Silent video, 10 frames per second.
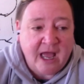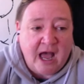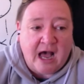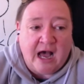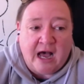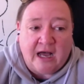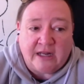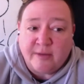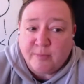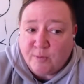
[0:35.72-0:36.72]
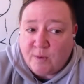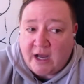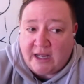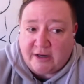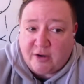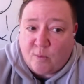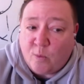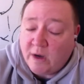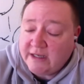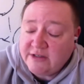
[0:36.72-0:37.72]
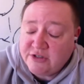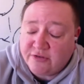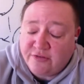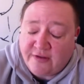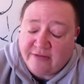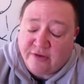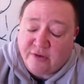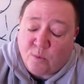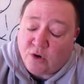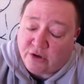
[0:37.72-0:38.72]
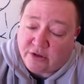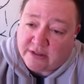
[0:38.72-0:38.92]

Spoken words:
Number one, what is your favorite word?